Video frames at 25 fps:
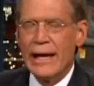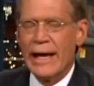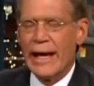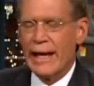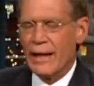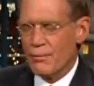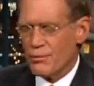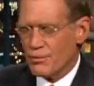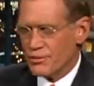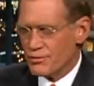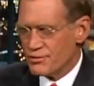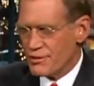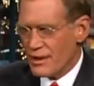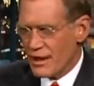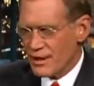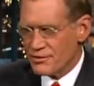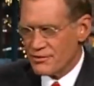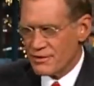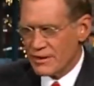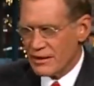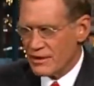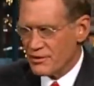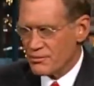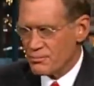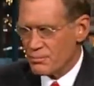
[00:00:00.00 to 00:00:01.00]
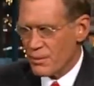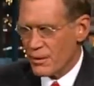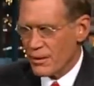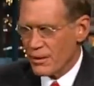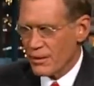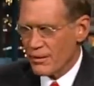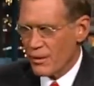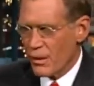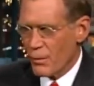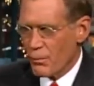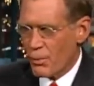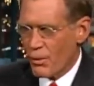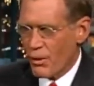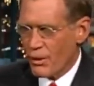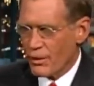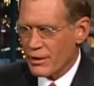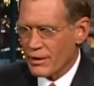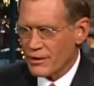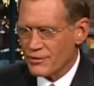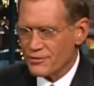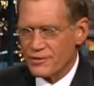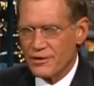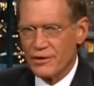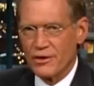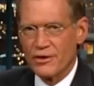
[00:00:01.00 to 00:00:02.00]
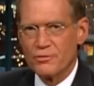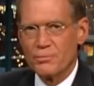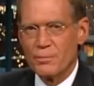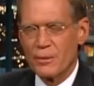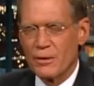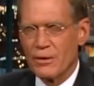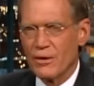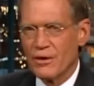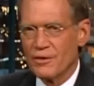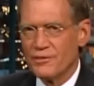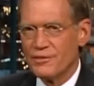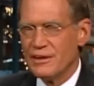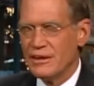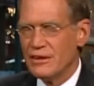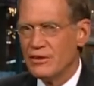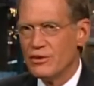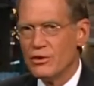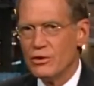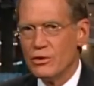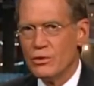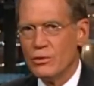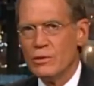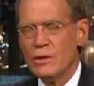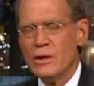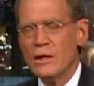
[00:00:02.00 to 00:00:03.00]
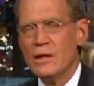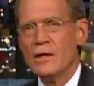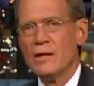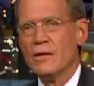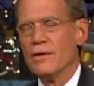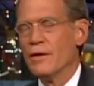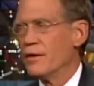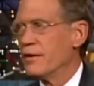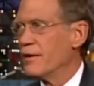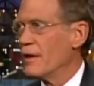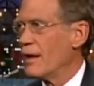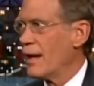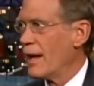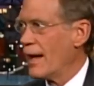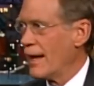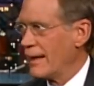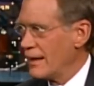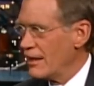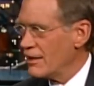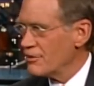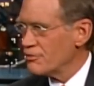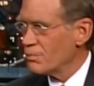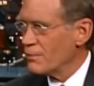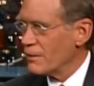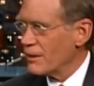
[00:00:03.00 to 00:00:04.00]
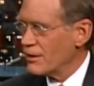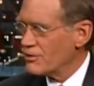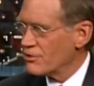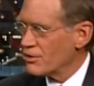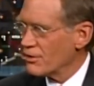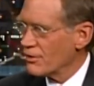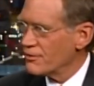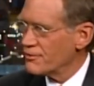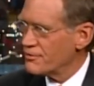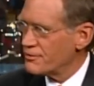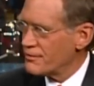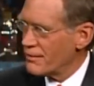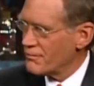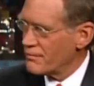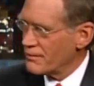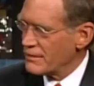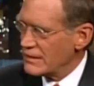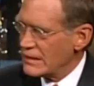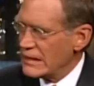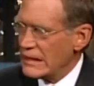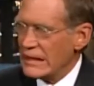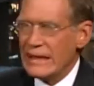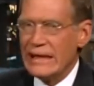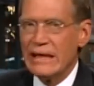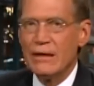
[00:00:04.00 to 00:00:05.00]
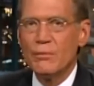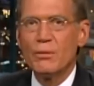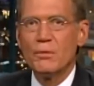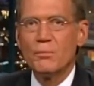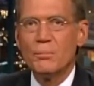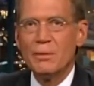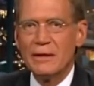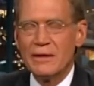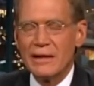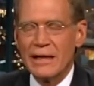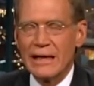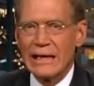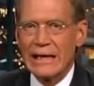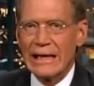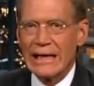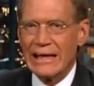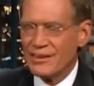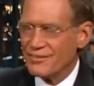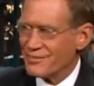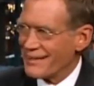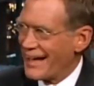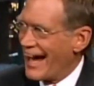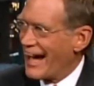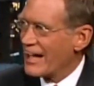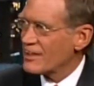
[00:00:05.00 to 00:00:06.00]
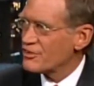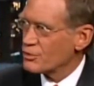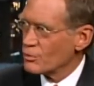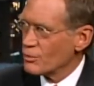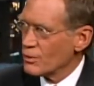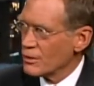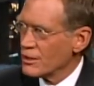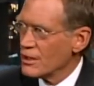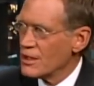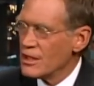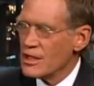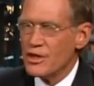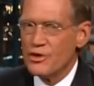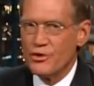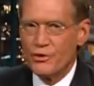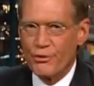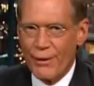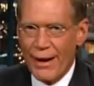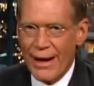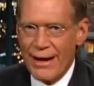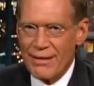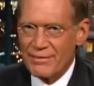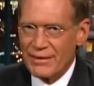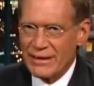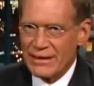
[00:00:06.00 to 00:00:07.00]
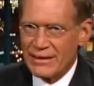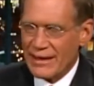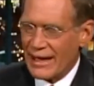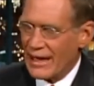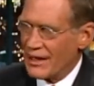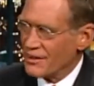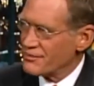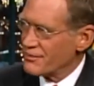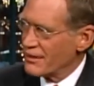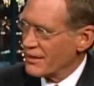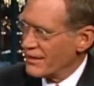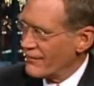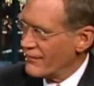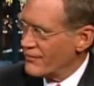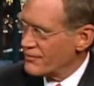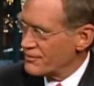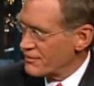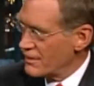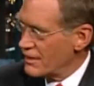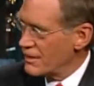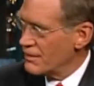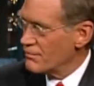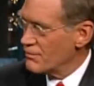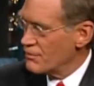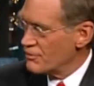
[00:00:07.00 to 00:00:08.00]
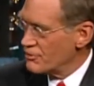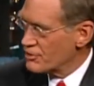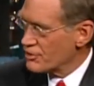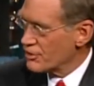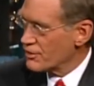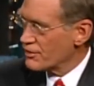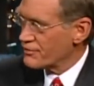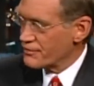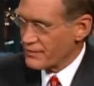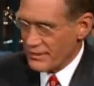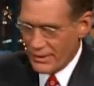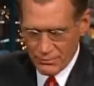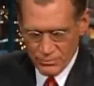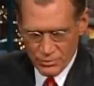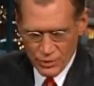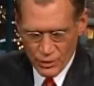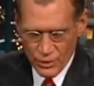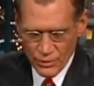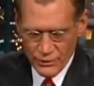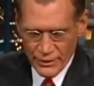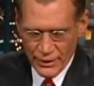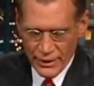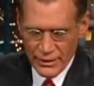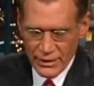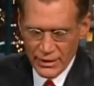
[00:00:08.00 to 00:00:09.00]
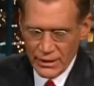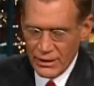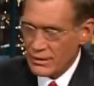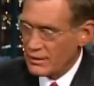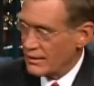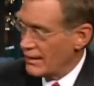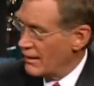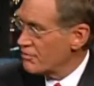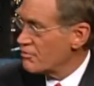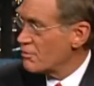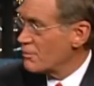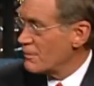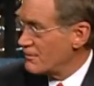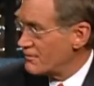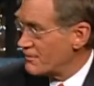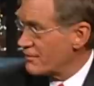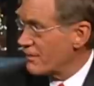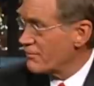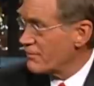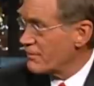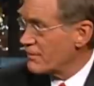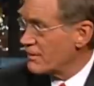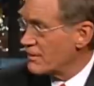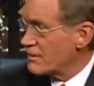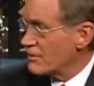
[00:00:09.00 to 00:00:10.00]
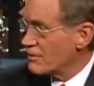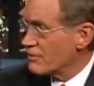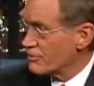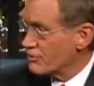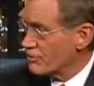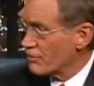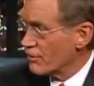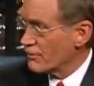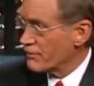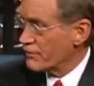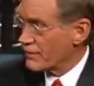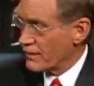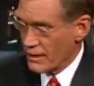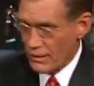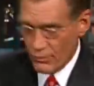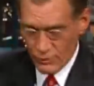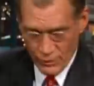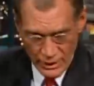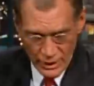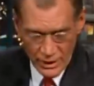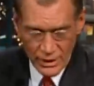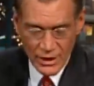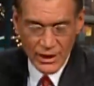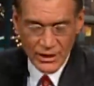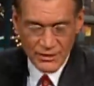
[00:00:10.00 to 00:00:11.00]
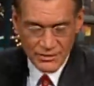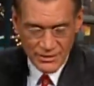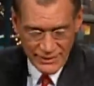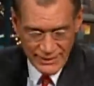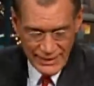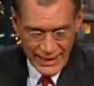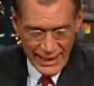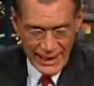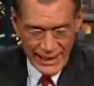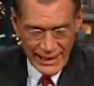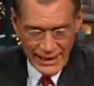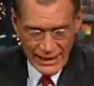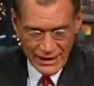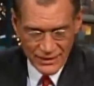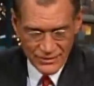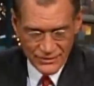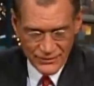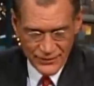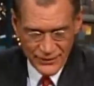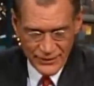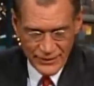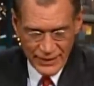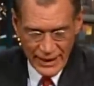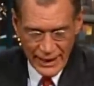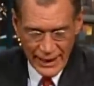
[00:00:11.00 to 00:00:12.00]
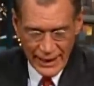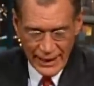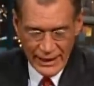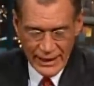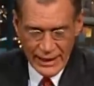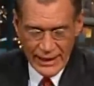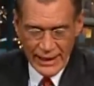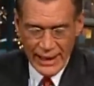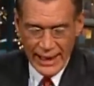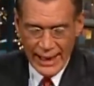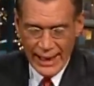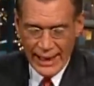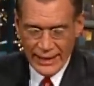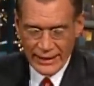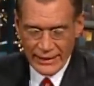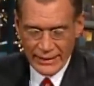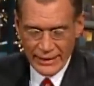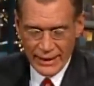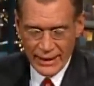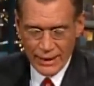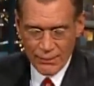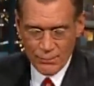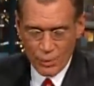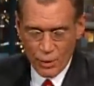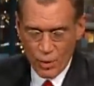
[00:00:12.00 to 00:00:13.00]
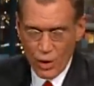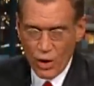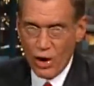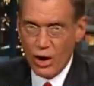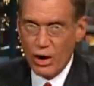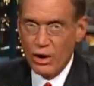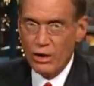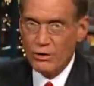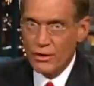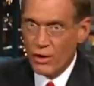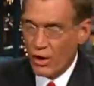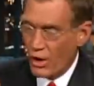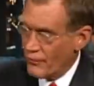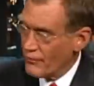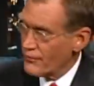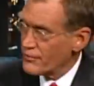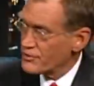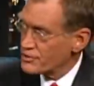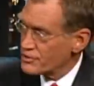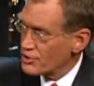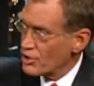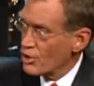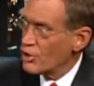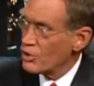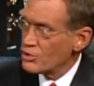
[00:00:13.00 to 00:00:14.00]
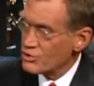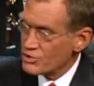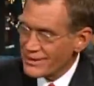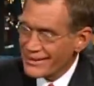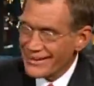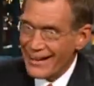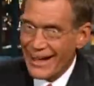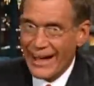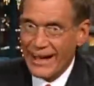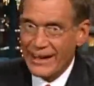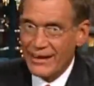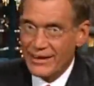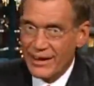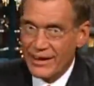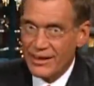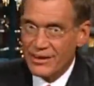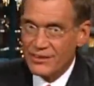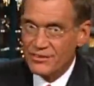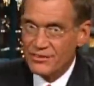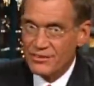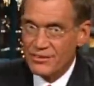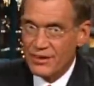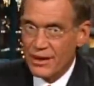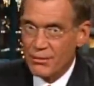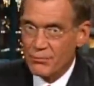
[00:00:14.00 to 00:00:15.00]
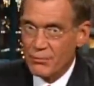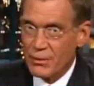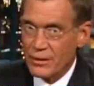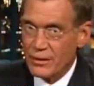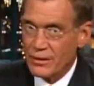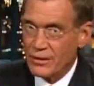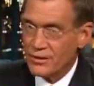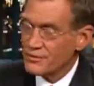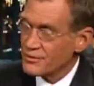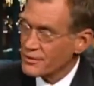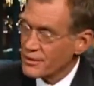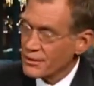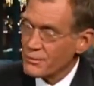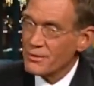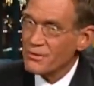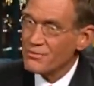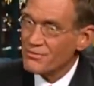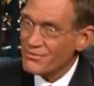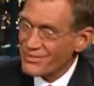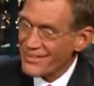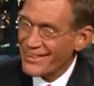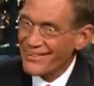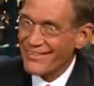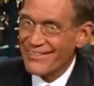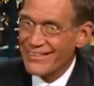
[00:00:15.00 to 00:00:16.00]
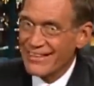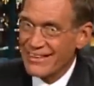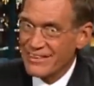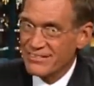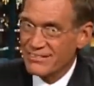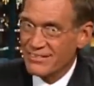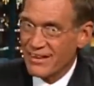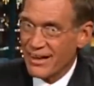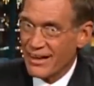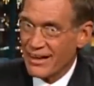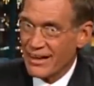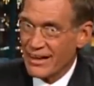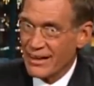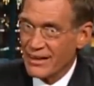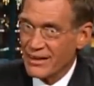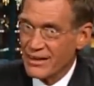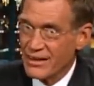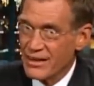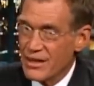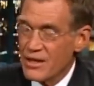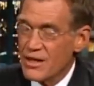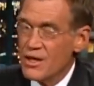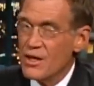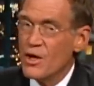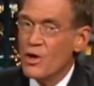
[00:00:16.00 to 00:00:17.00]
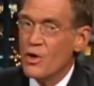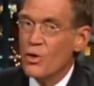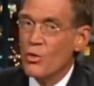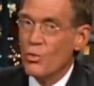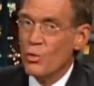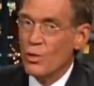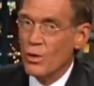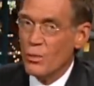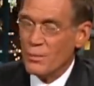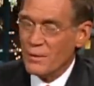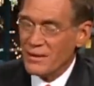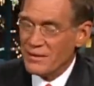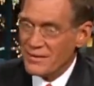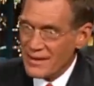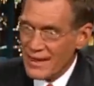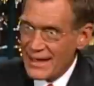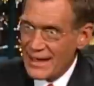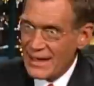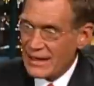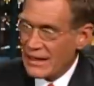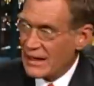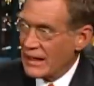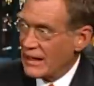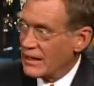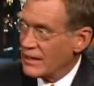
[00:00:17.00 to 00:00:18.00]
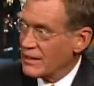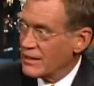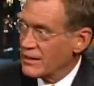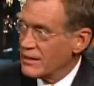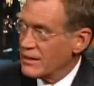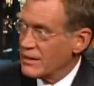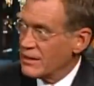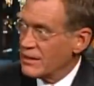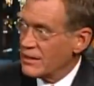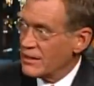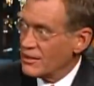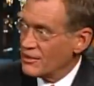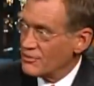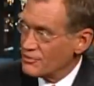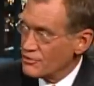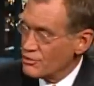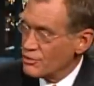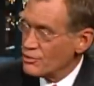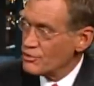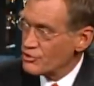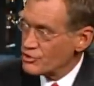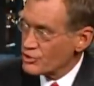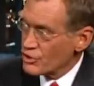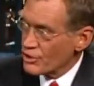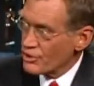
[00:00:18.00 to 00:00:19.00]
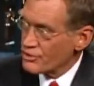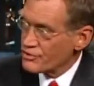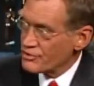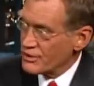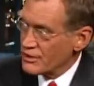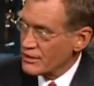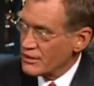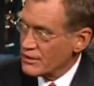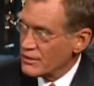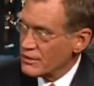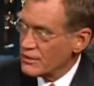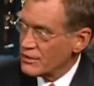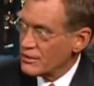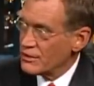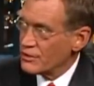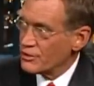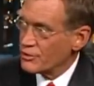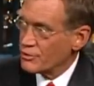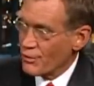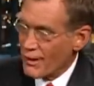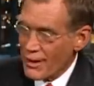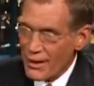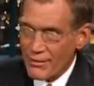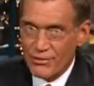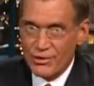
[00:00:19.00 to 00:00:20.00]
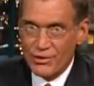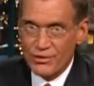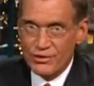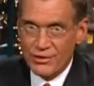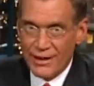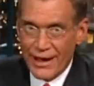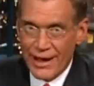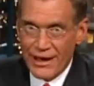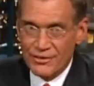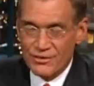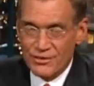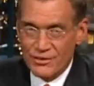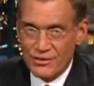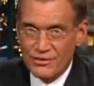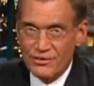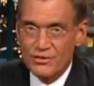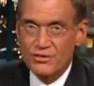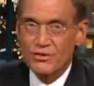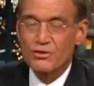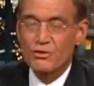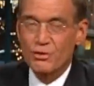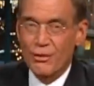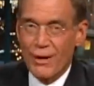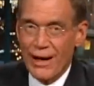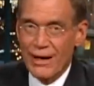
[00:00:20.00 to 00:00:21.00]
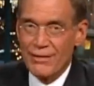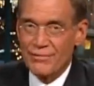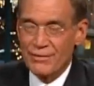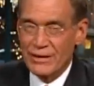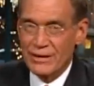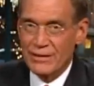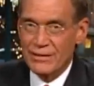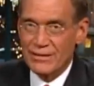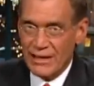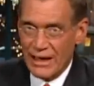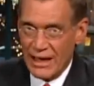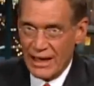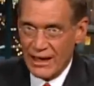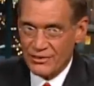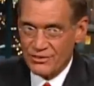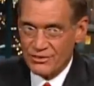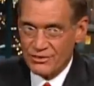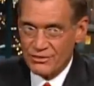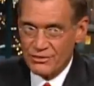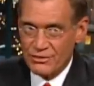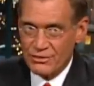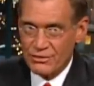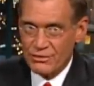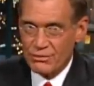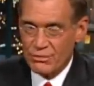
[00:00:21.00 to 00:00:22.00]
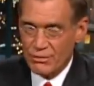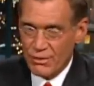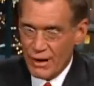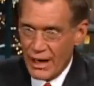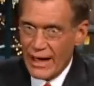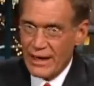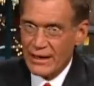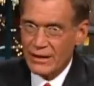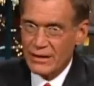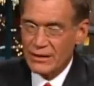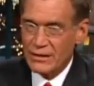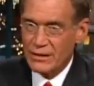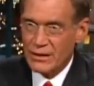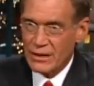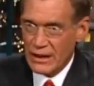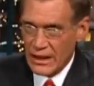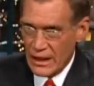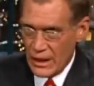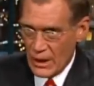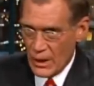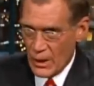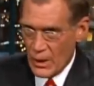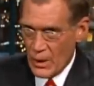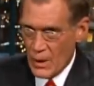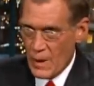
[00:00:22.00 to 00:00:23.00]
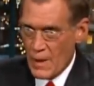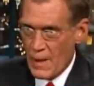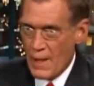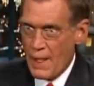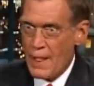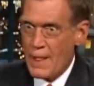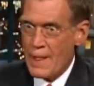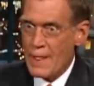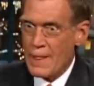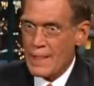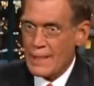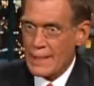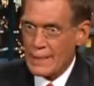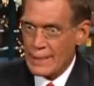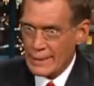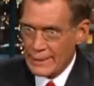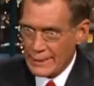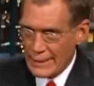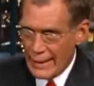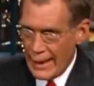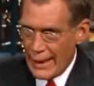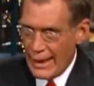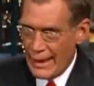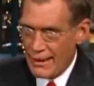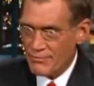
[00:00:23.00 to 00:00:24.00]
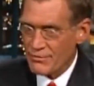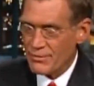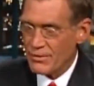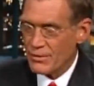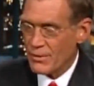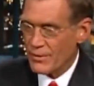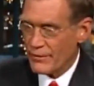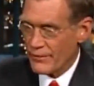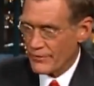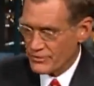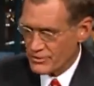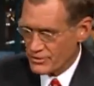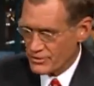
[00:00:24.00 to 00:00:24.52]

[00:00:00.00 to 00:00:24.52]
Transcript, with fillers: and he was testing his parallel parking skills because he knew that, uh, I guess, when he turned 17, he would be taking his actual driving test. And in the state of New Jersey, I'm told now, you have to be 17, 17. years old to get. Well, today is the day, and uh, Paul on the show tonight tonight, ladies and gentlemen, this is going to be very exciting, will be taking his New Jersey driver's license driving test right here live on the